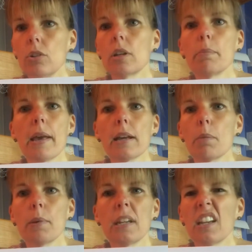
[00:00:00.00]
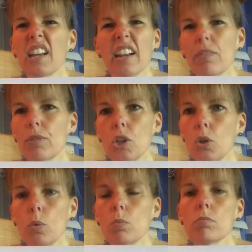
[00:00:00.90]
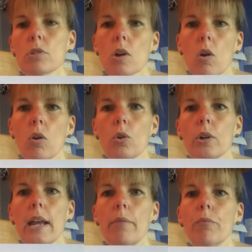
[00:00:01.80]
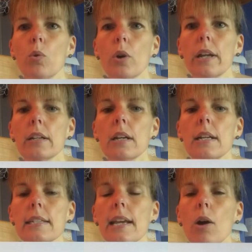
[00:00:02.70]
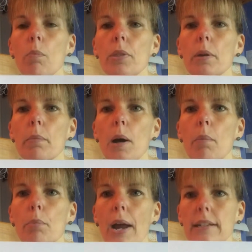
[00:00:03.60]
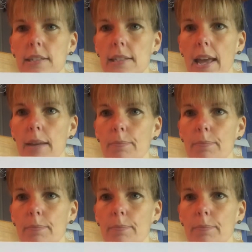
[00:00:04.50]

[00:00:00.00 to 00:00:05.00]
You can make up any kind of cute song or name for it to help them practice that.